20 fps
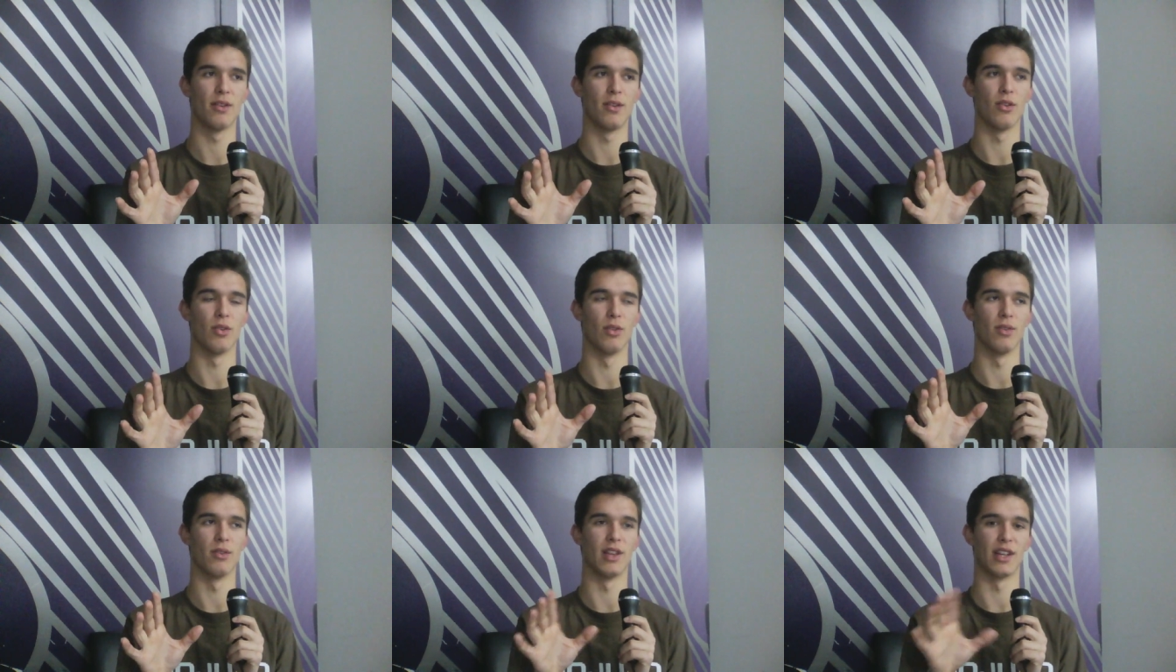
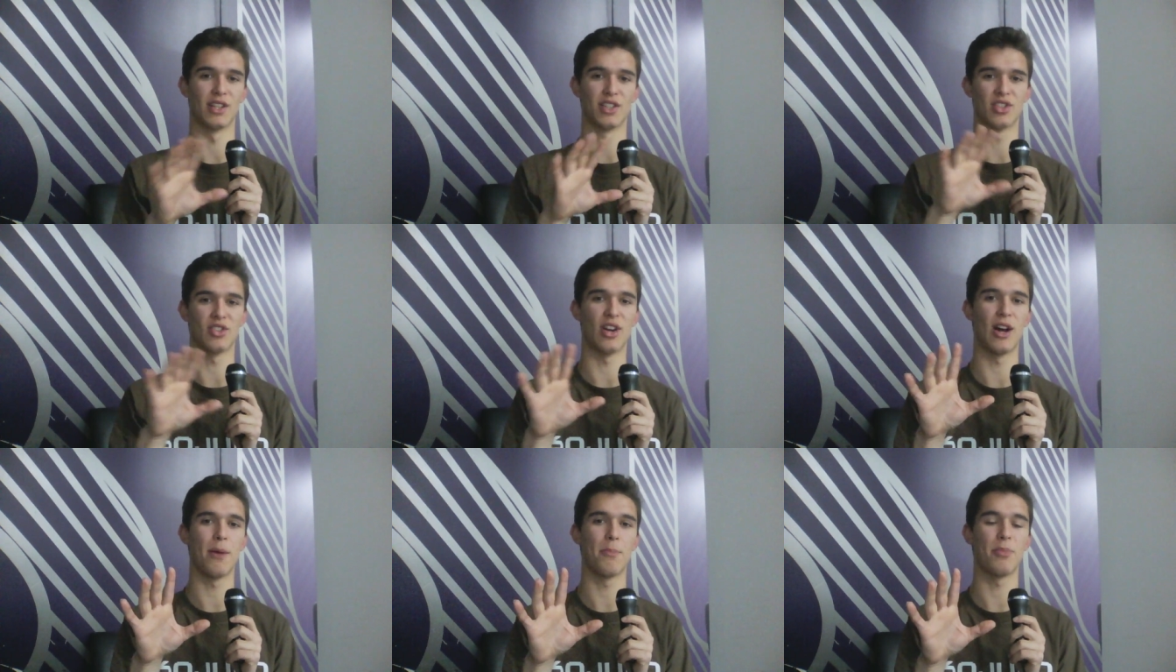or like
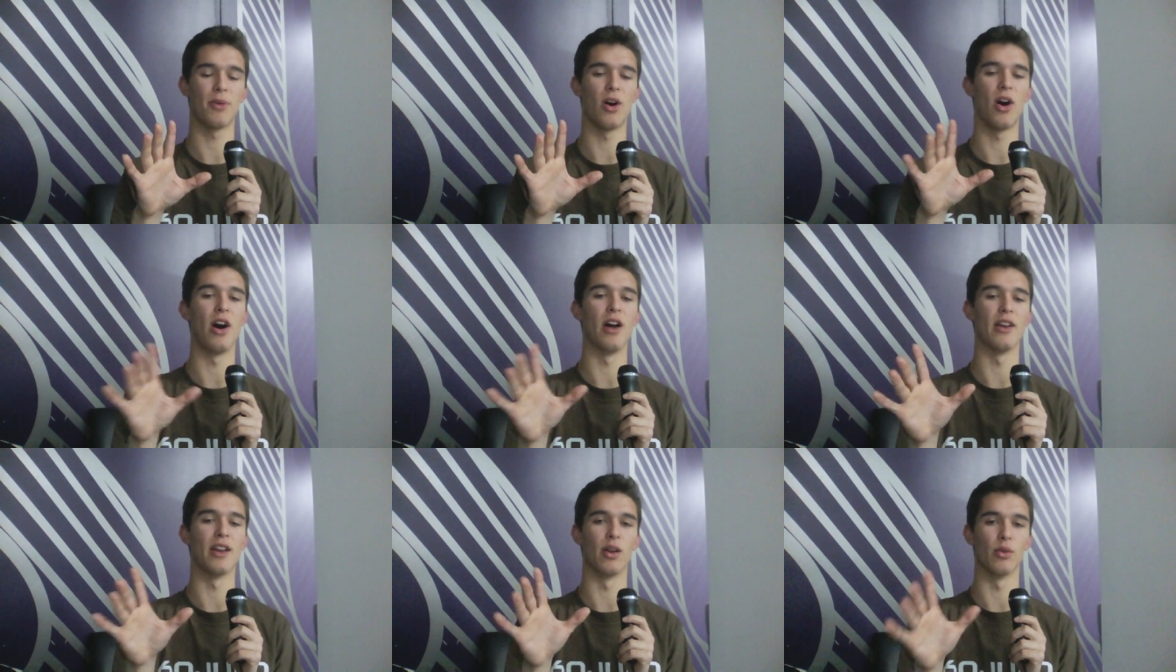stop
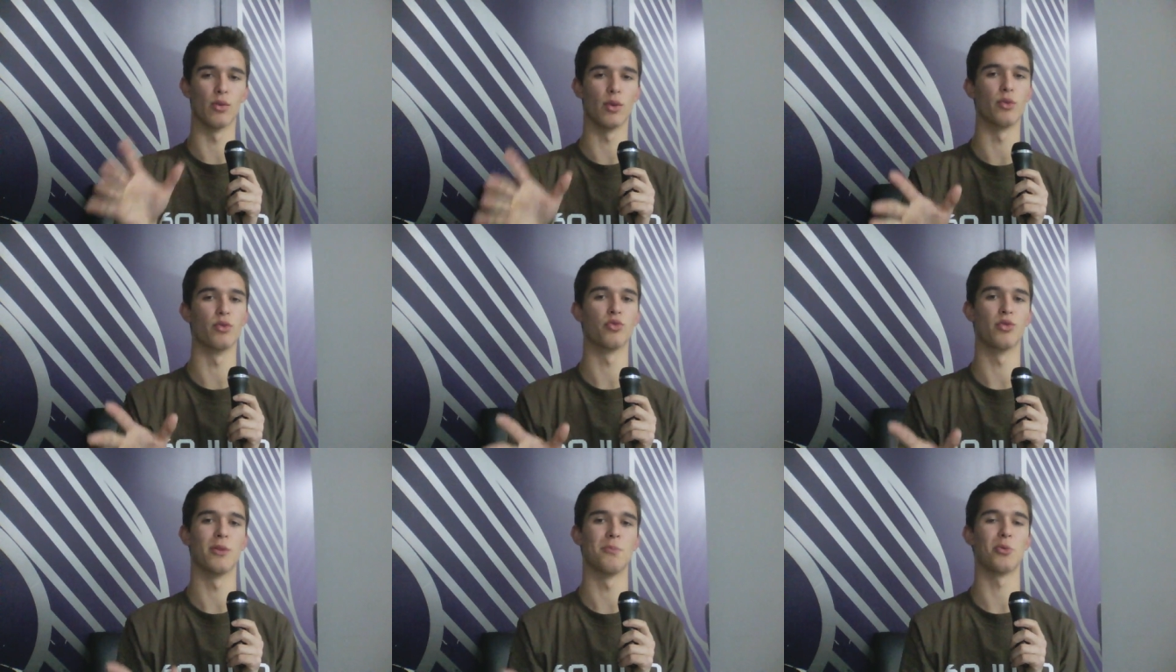on a
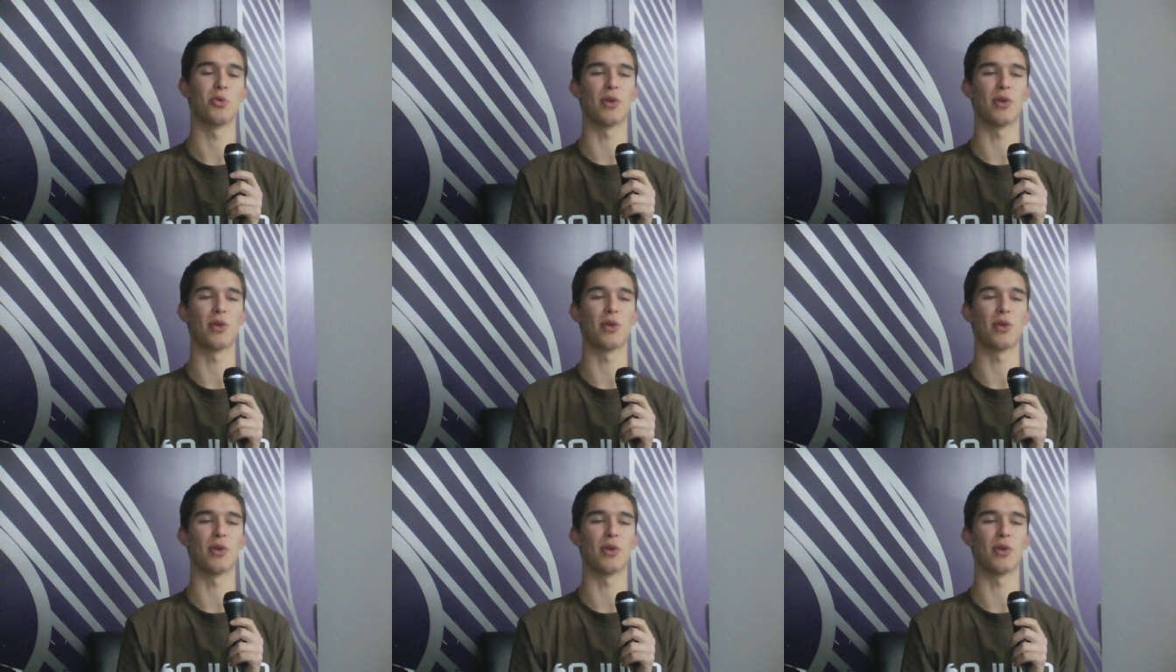road trip.